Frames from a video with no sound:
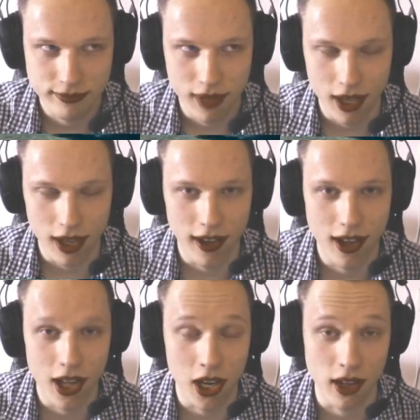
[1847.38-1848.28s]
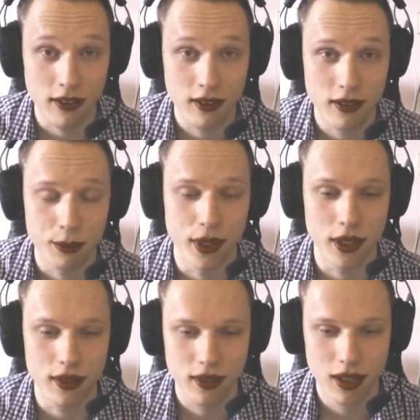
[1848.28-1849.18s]
Uh, a lot, but
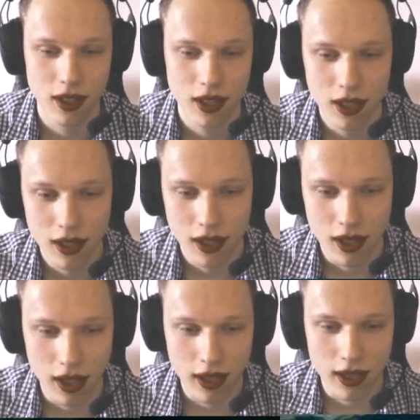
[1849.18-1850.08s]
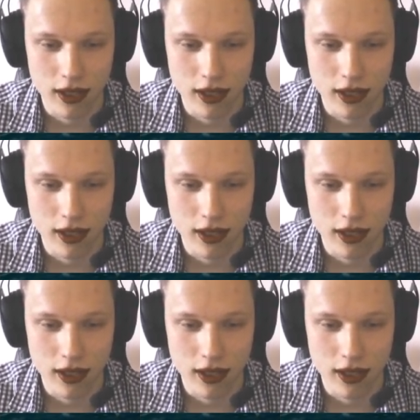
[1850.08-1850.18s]
I